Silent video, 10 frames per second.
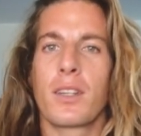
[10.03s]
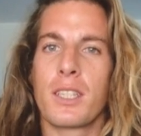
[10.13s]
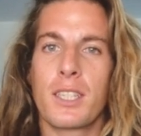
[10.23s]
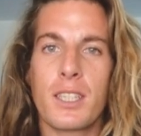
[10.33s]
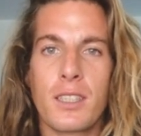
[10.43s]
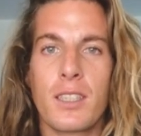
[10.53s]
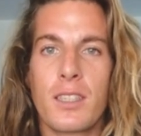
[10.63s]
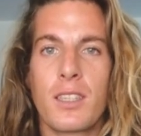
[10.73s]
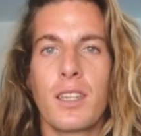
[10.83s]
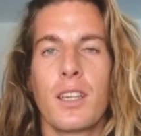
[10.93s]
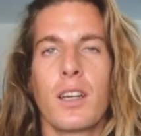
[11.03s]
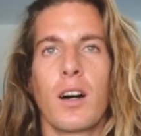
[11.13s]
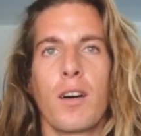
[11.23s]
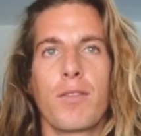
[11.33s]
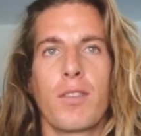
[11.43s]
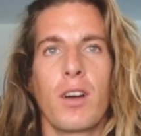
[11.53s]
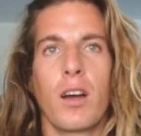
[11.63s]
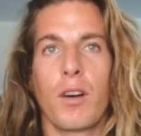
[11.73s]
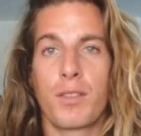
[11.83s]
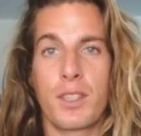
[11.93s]
consistency of
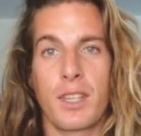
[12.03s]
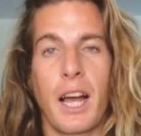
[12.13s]
this